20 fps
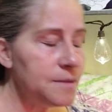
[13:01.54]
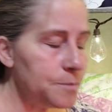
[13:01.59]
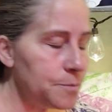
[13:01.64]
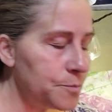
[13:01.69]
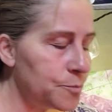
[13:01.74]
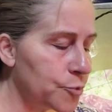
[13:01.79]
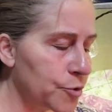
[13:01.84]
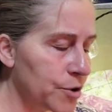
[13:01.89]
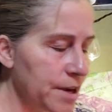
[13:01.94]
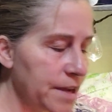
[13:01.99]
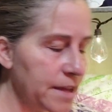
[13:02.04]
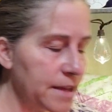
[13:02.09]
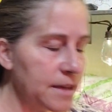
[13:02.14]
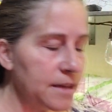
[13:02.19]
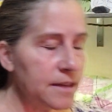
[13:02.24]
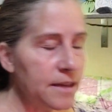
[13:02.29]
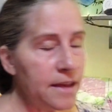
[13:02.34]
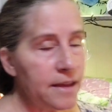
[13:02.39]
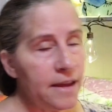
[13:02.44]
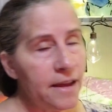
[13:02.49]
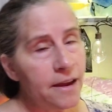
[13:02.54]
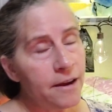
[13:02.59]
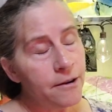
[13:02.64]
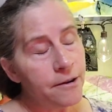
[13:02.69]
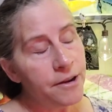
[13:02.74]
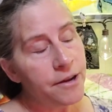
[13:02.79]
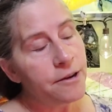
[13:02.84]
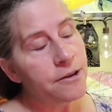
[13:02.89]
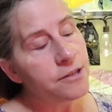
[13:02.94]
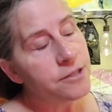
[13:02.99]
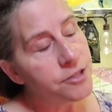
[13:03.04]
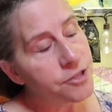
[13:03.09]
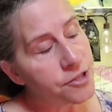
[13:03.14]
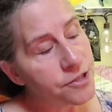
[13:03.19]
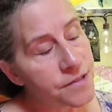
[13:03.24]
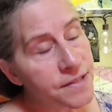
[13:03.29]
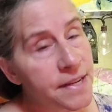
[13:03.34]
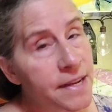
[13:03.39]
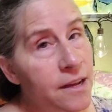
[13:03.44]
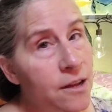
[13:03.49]
bring Harrier and
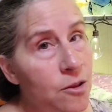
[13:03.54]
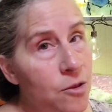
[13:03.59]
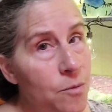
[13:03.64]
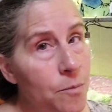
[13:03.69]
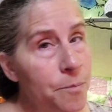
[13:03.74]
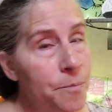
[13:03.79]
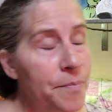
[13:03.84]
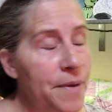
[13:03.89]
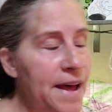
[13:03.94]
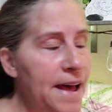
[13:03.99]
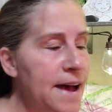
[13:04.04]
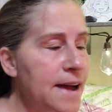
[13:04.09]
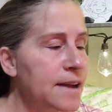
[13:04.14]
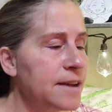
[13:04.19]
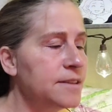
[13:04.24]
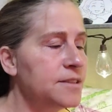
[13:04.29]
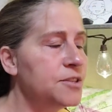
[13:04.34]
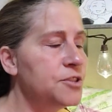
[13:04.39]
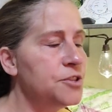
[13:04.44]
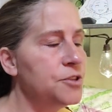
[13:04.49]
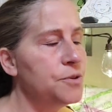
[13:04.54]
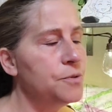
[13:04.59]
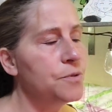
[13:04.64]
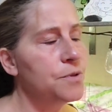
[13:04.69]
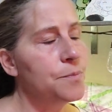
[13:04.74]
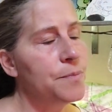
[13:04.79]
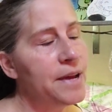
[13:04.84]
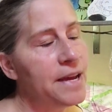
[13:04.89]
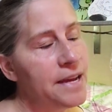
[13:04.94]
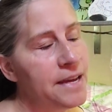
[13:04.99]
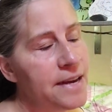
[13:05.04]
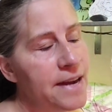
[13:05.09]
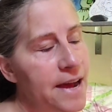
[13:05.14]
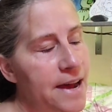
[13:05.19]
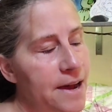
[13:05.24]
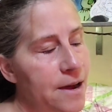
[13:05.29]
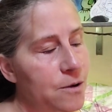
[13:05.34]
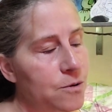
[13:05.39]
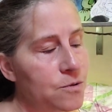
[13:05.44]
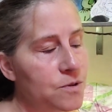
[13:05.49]
Tercel back to the main
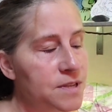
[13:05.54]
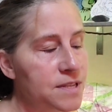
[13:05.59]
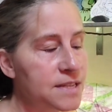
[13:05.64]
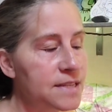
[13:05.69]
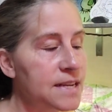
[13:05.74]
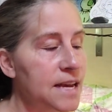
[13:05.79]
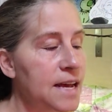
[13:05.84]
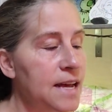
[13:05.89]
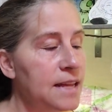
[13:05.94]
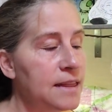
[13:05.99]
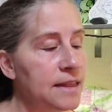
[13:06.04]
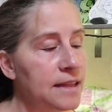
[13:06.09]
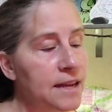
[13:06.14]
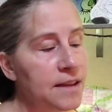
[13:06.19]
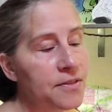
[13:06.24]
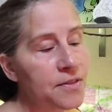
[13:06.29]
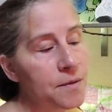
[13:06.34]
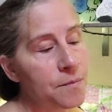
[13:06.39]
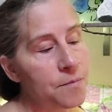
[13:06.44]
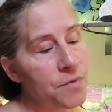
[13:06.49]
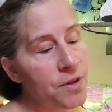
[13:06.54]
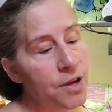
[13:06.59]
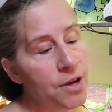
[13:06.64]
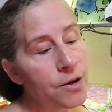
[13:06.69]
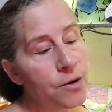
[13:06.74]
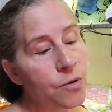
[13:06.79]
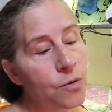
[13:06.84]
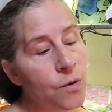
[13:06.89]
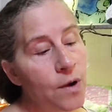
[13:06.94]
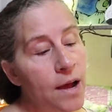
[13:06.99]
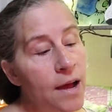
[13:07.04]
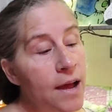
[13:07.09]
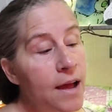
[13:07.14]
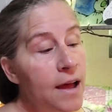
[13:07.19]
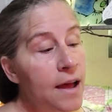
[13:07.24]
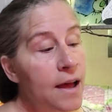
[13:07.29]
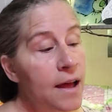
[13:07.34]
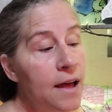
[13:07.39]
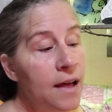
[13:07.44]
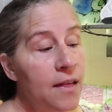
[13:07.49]
house and let them know
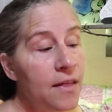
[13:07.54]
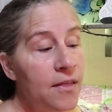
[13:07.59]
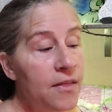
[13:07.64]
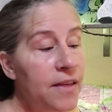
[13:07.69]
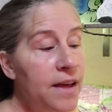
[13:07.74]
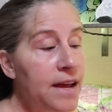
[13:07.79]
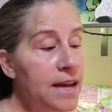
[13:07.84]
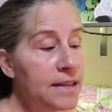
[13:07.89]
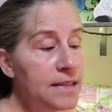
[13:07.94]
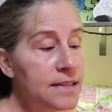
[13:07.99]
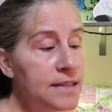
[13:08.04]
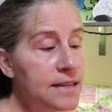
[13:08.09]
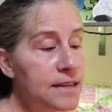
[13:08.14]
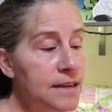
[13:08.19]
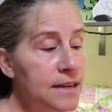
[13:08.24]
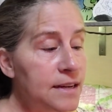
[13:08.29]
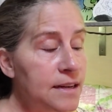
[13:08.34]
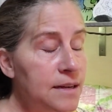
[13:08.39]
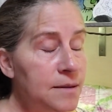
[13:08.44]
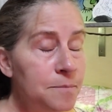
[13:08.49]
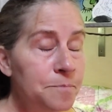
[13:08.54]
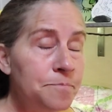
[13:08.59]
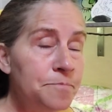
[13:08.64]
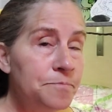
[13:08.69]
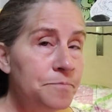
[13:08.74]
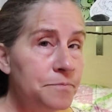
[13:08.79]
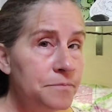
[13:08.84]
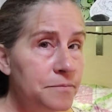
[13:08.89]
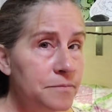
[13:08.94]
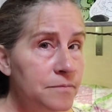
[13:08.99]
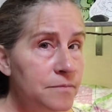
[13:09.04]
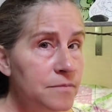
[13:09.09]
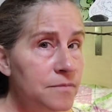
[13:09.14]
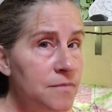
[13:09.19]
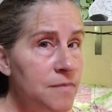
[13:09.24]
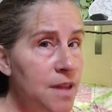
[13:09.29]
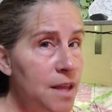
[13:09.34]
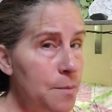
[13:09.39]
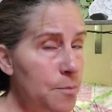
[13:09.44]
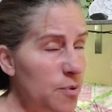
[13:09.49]
that
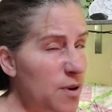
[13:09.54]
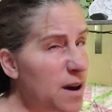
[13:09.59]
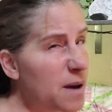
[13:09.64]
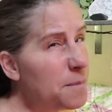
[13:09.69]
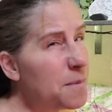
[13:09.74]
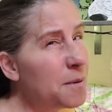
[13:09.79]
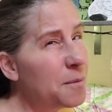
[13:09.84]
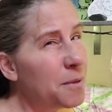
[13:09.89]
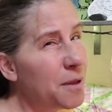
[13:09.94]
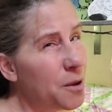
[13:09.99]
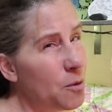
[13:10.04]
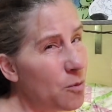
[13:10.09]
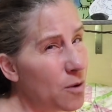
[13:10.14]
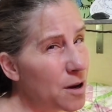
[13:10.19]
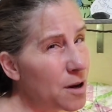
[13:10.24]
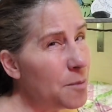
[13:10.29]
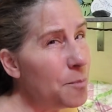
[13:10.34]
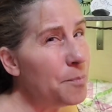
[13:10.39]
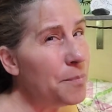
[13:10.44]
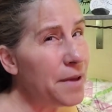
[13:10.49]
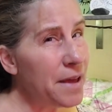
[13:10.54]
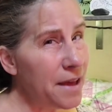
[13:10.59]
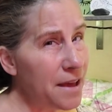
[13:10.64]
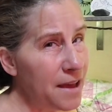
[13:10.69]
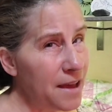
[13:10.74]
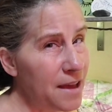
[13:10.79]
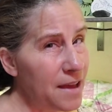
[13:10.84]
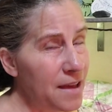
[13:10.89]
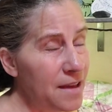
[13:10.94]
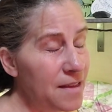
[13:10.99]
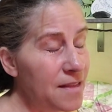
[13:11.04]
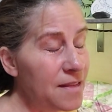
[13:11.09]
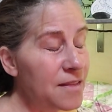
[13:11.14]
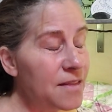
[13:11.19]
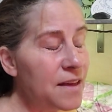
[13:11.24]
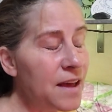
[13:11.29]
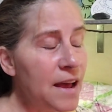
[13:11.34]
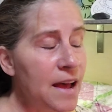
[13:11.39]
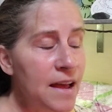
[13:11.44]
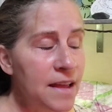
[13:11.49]
they probably want to bathe
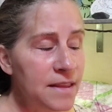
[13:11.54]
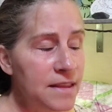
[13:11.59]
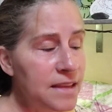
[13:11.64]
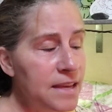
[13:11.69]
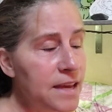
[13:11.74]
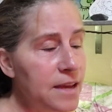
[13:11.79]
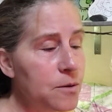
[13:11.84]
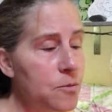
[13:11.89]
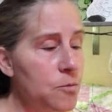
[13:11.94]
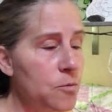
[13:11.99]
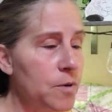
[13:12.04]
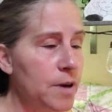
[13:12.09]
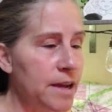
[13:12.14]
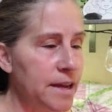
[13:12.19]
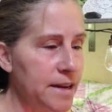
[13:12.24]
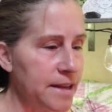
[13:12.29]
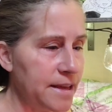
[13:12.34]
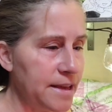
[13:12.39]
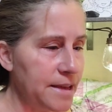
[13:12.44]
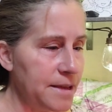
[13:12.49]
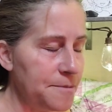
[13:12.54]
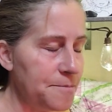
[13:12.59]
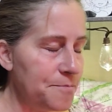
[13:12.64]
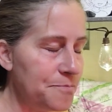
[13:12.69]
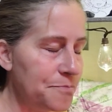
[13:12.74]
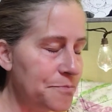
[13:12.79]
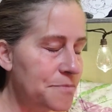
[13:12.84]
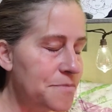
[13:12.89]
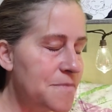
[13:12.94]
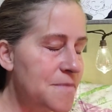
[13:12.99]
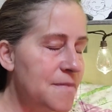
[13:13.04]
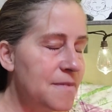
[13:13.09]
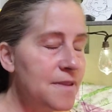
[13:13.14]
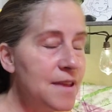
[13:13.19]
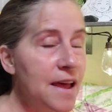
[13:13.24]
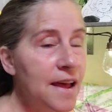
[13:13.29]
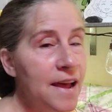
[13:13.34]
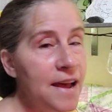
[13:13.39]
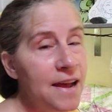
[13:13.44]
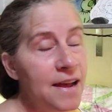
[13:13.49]
and get ready.
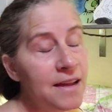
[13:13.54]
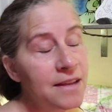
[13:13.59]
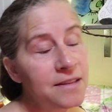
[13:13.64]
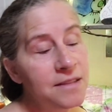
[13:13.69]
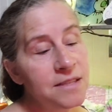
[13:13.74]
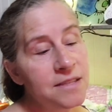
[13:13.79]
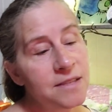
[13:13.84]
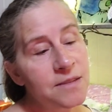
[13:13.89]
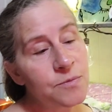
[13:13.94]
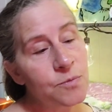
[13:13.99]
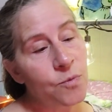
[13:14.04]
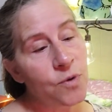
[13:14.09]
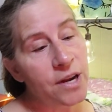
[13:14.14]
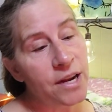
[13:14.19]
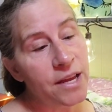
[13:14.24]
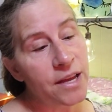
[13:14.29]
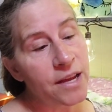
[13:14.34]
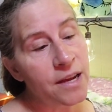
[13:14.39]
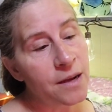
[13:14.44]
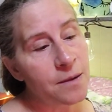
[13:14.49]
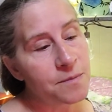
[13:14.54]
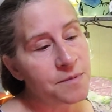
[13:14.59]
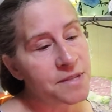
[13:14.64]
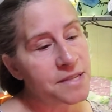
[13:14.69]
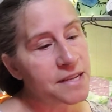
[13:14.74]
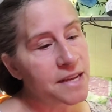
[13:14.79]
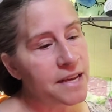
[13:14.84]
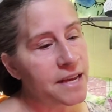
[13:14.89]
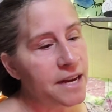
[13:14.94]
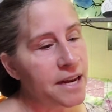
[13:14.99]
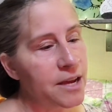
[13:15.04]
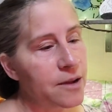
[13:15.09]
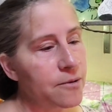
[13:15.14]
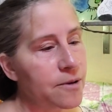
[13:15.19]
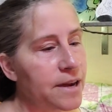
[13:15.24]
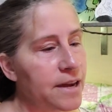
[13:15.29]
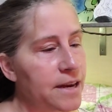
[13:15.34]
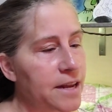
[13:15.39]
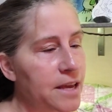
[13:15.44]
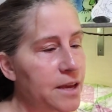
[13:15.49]
And when it comes to getting
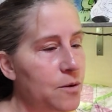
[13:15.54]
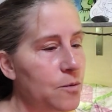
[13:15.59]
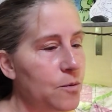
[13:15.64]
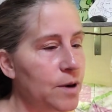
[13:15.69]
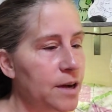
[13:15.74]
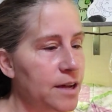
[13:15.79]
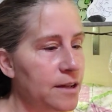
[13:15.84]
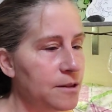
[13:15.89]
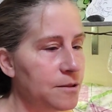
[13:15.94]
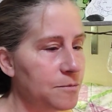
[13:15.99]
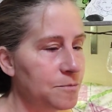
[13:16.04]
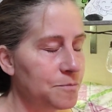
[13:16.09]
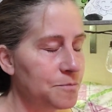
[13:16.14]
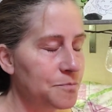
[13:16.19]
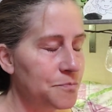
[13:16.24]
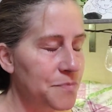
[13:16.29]
ready, well,